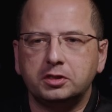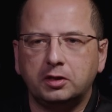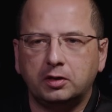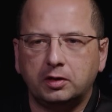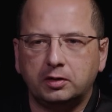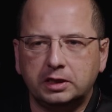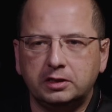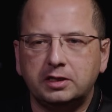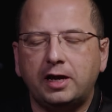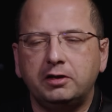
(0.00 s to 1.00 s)
uh, the
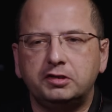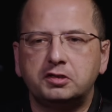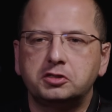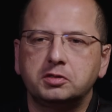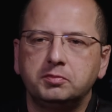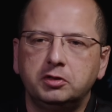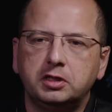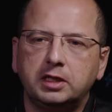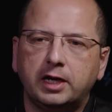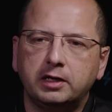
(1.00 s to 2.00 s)
entire research
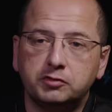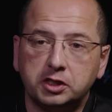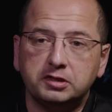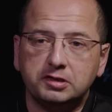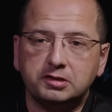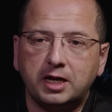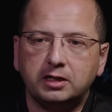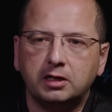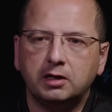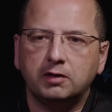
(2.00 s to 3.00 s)
community kind of chases that
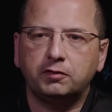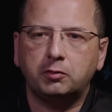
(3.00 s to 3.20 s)
area for a